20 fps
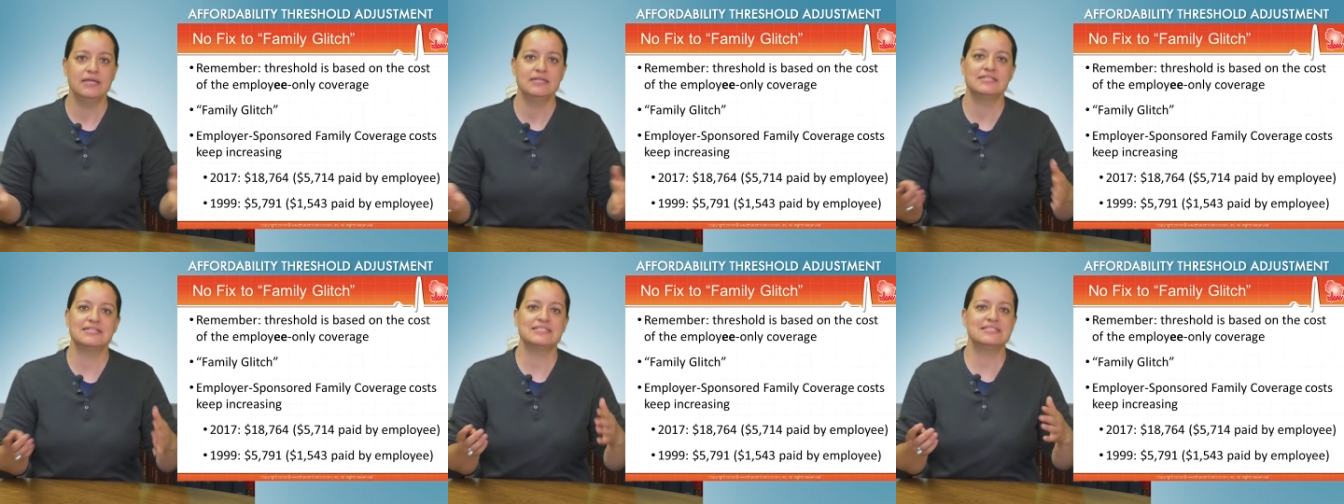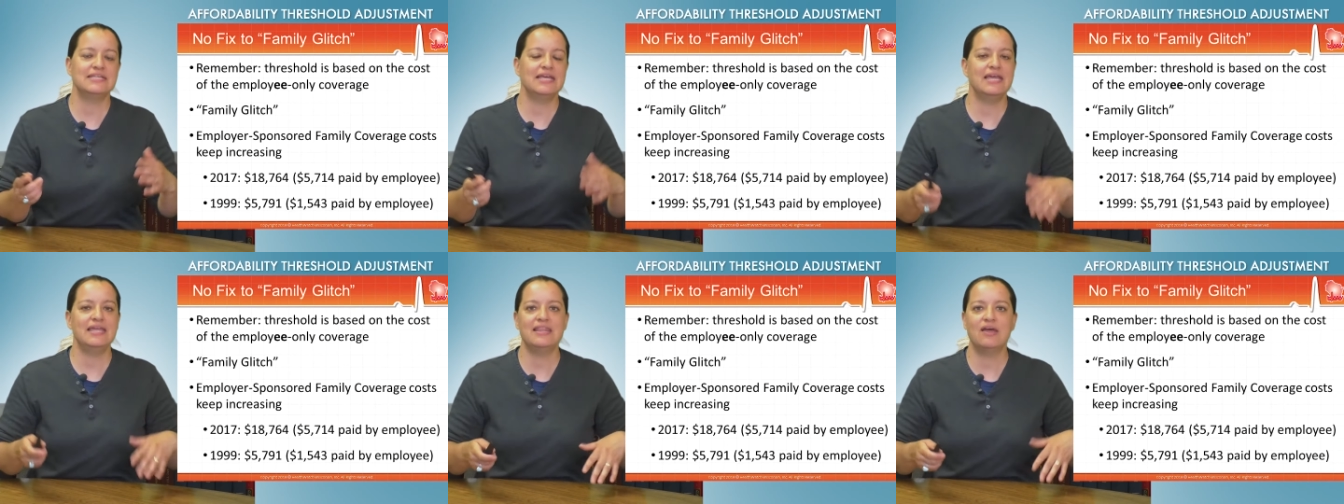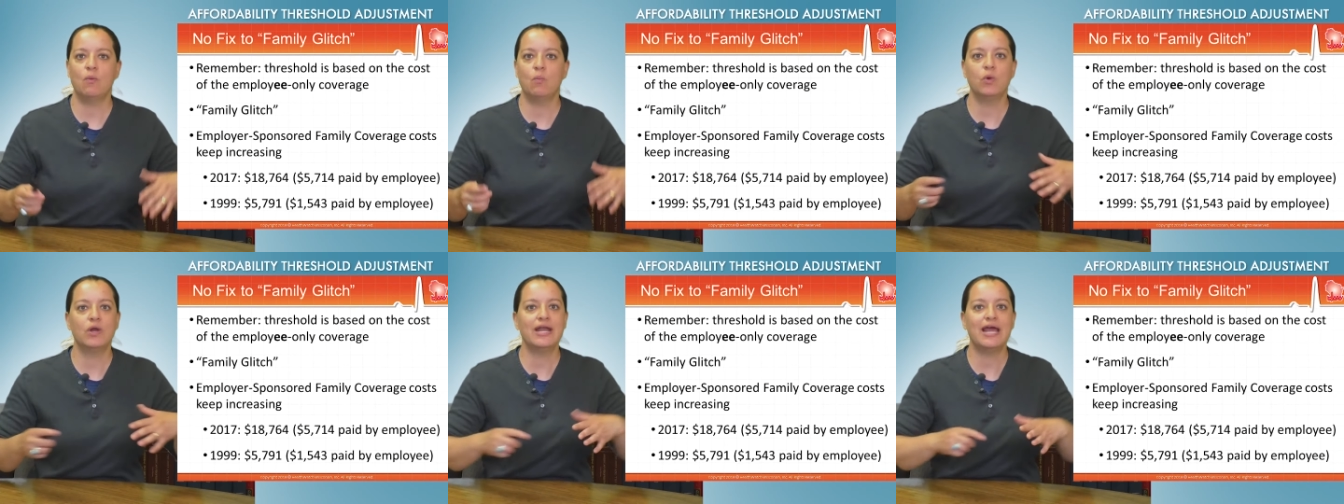To say
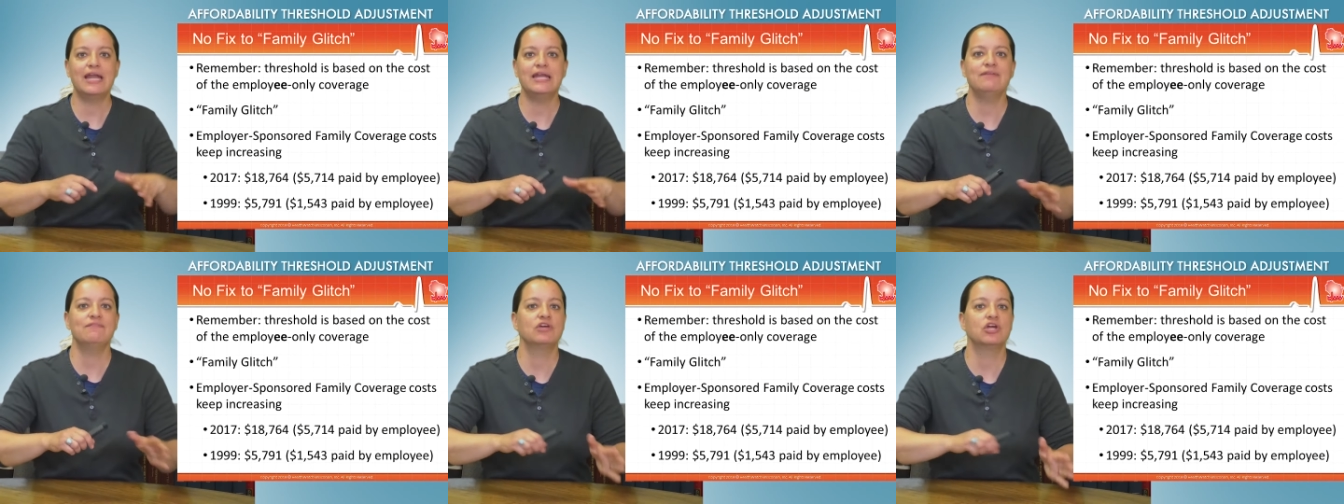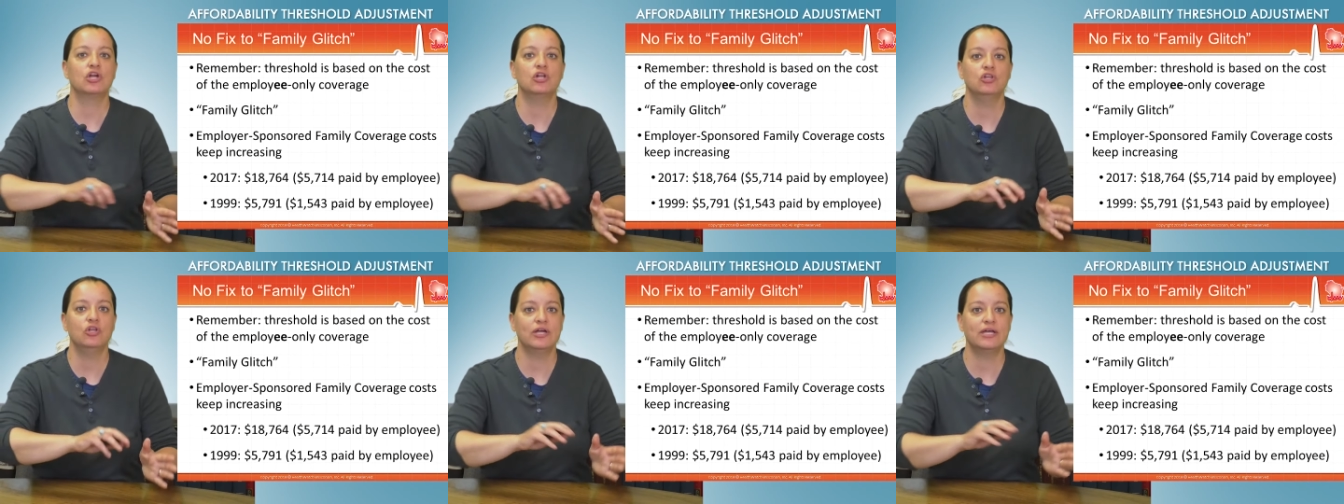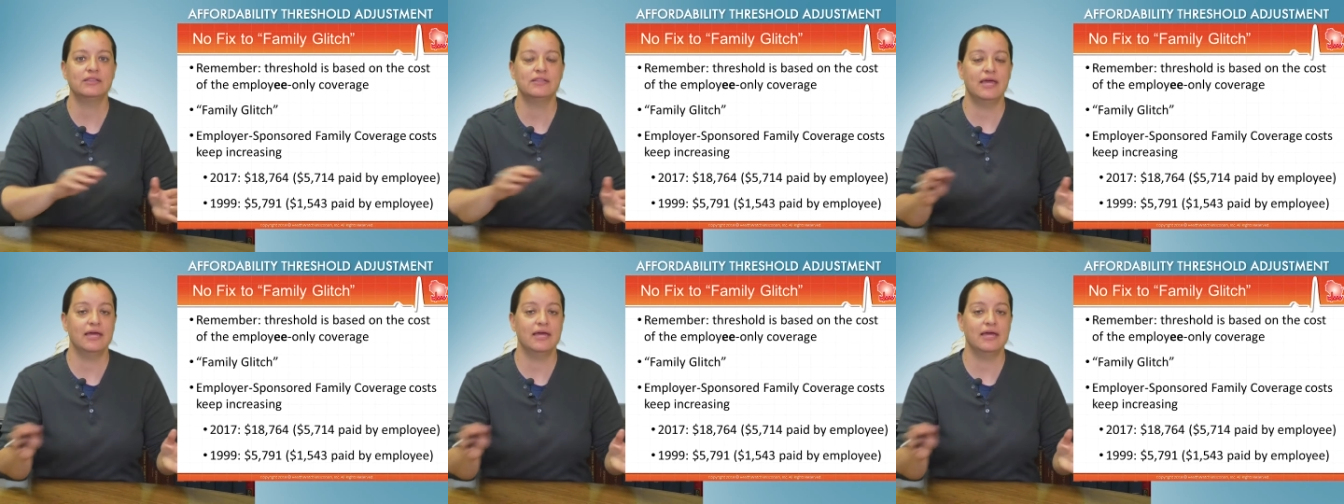that we're not even going to look